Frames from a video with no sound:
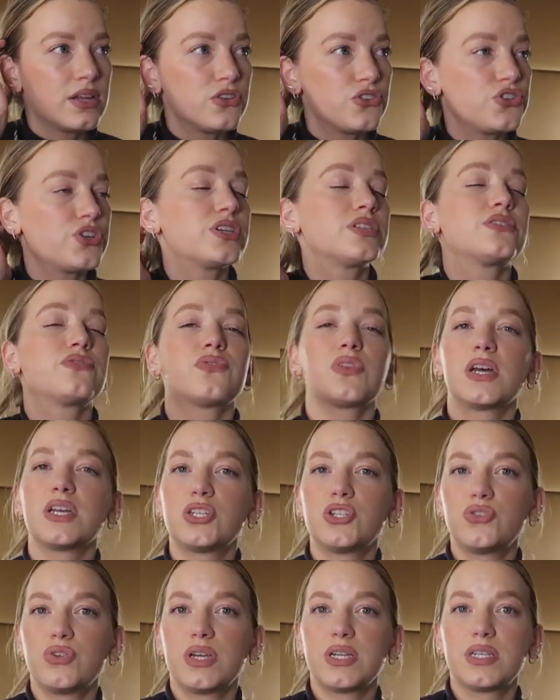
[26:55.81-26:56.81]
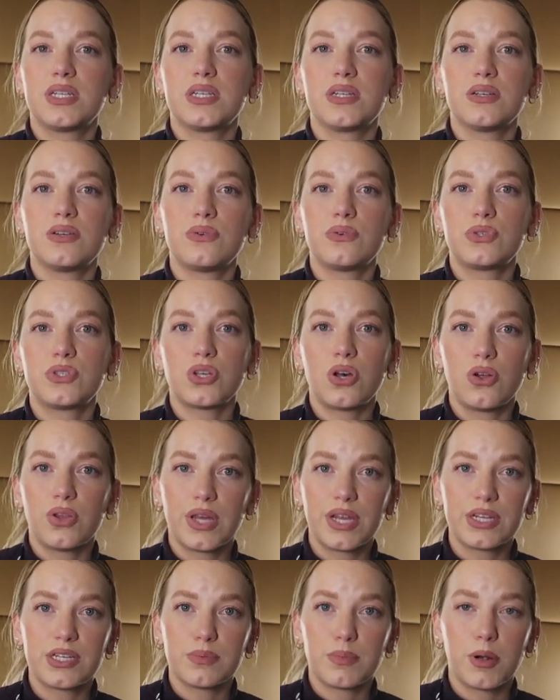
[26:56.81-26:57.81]
just fly straight to Salt
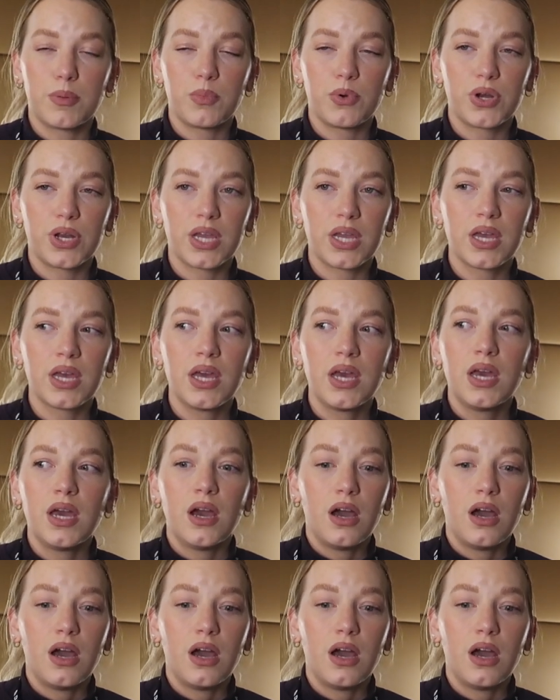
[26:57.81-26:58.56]
Lake tomorrow morning.